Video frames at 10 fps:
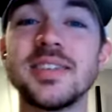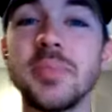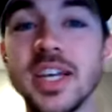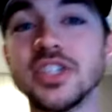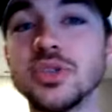
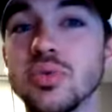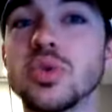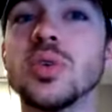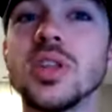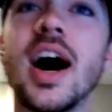because you
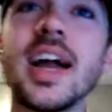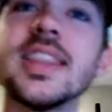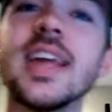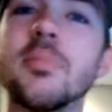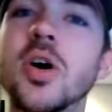grew a lot
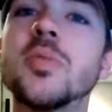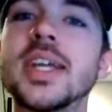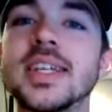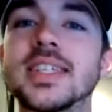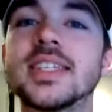in that
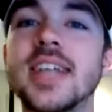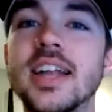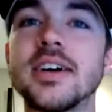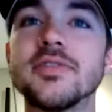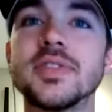moment
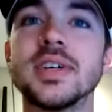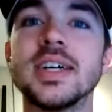instead of